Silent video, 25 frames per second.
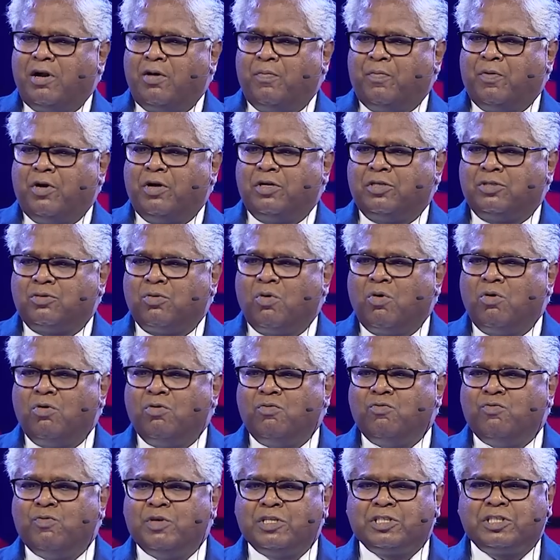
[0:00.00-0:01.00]
upon his
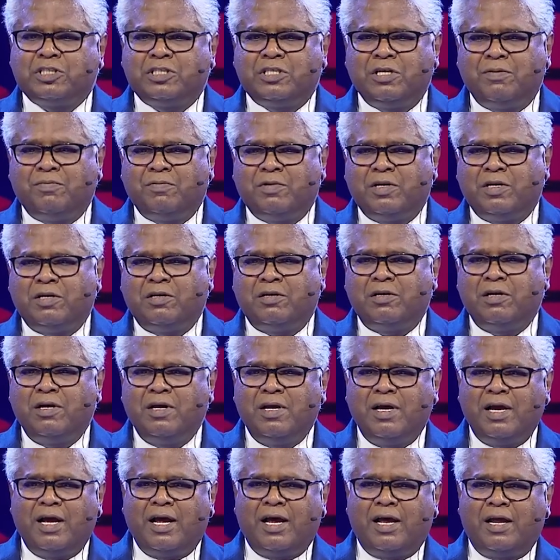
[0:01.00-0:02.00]
own wisdom and
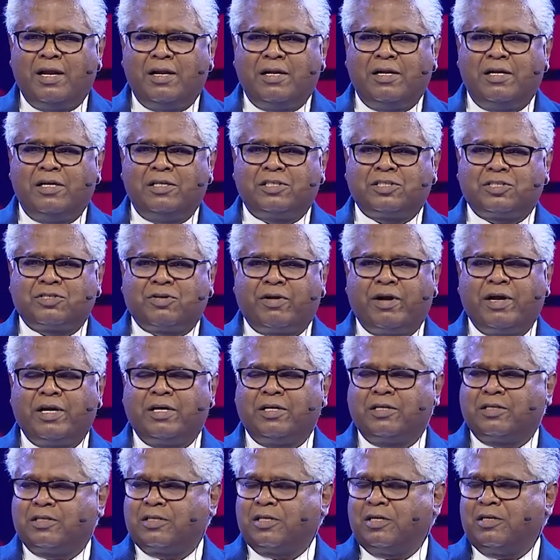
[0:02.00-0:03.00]
and
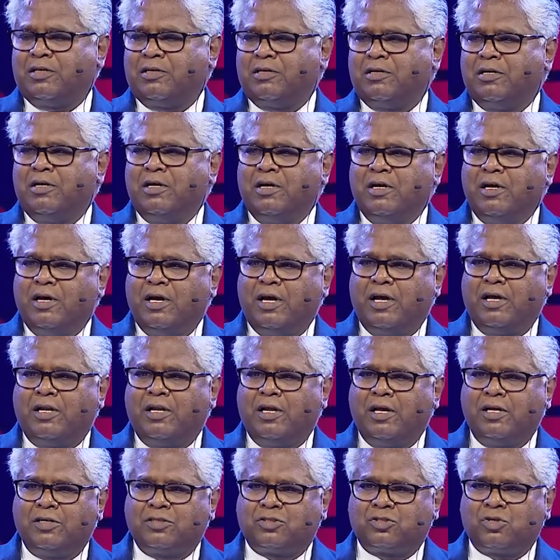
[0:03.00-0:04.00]
strength and. And,
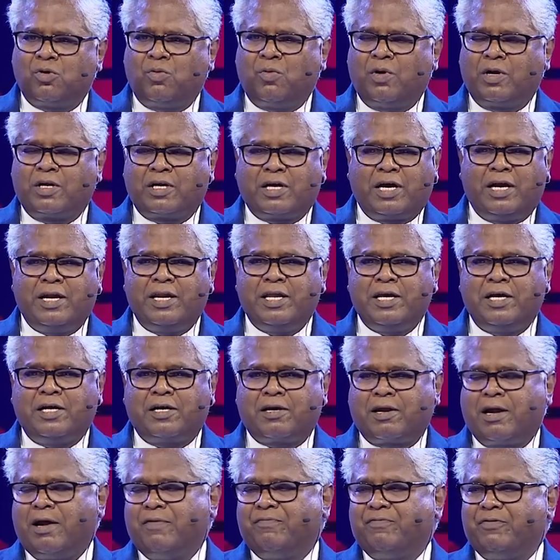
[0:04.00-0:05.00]
and so on, cunning,
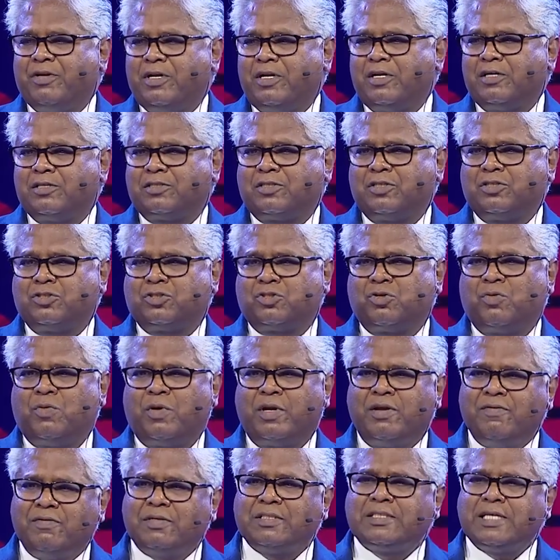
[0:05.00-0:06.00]
craftiness, and so
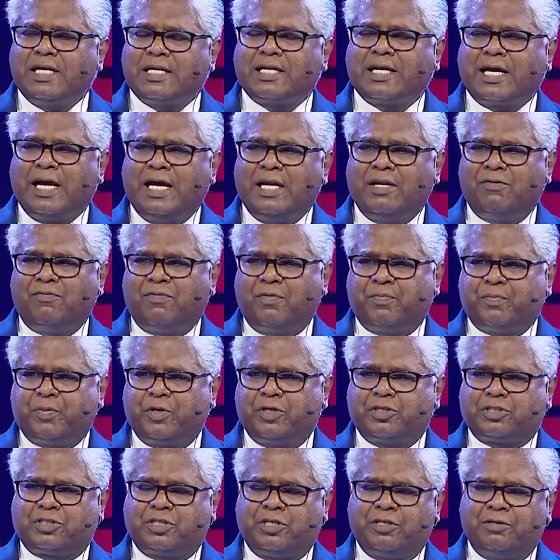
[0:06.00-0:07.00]
on. He was that kind of a
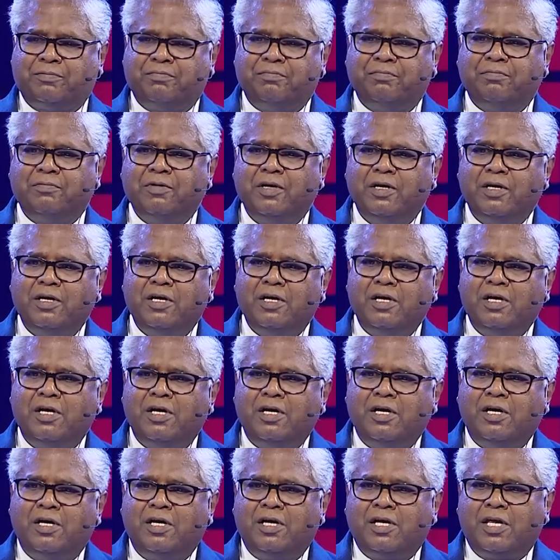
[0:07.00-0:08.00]
person.
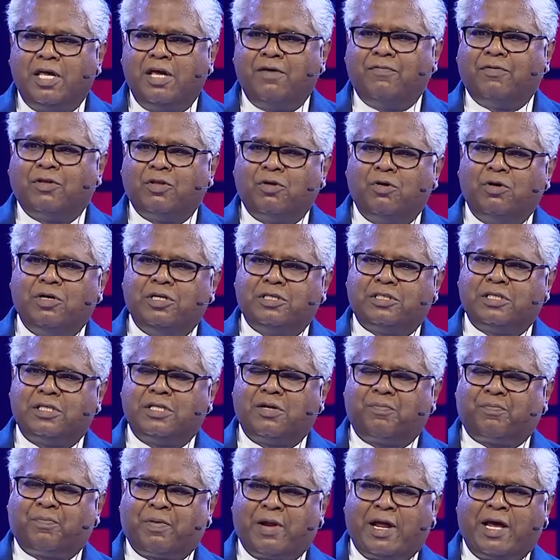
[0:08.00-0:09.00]
Even though he's in
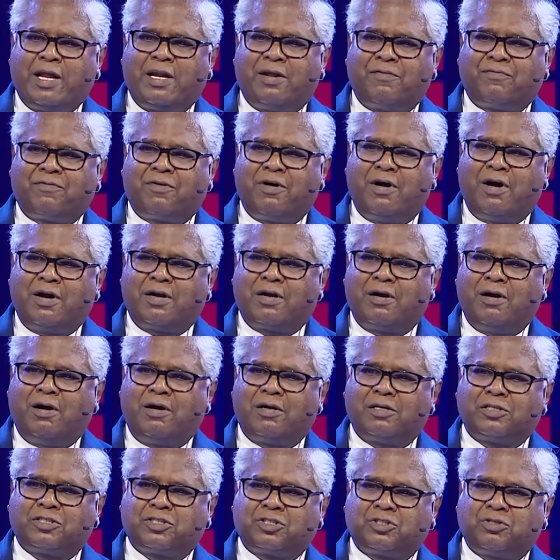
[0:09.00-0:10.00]
the plan of God, God
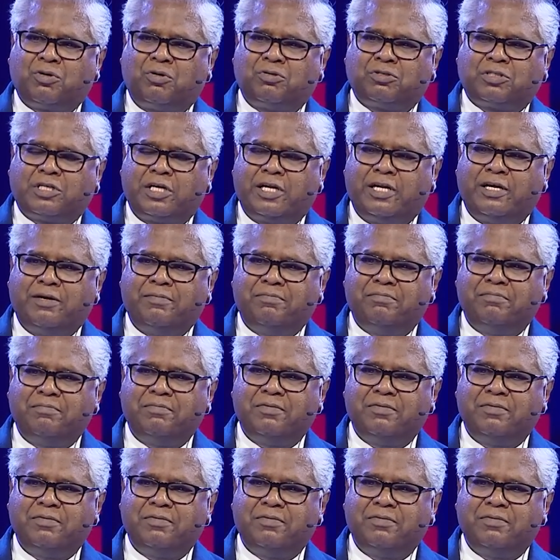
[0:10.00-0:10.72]
has chosen him.